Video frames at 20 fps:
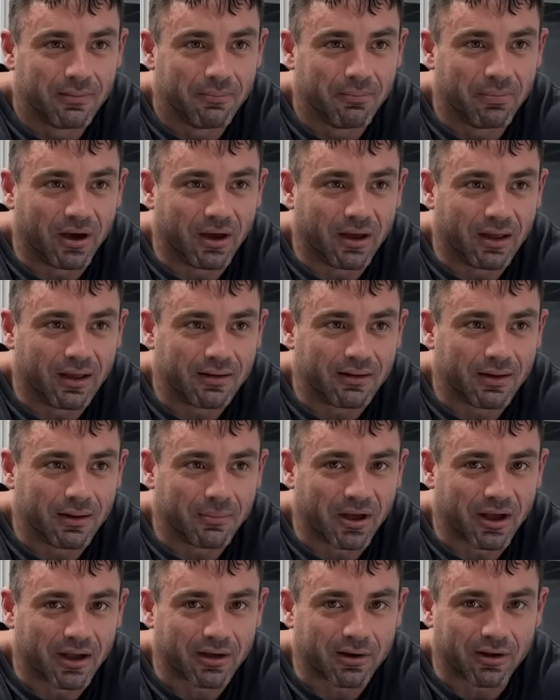but I'm
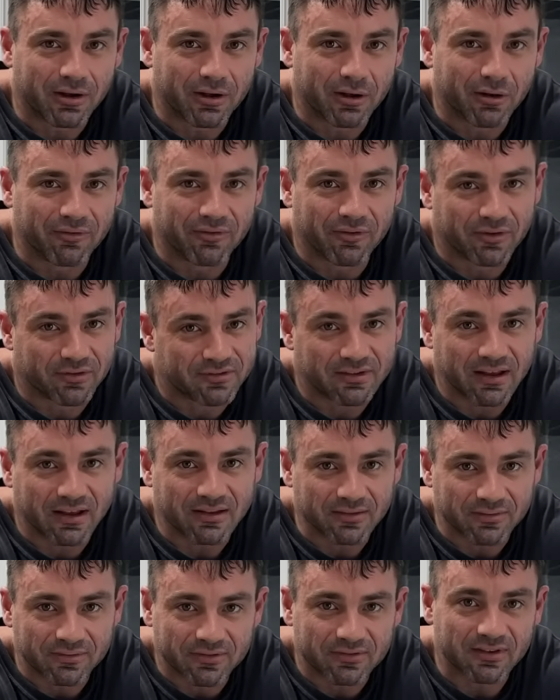not going to go for
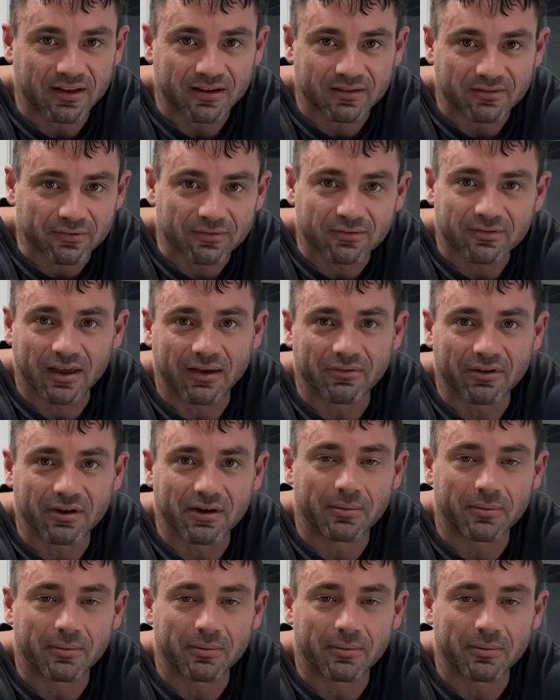sets of 6 or 7.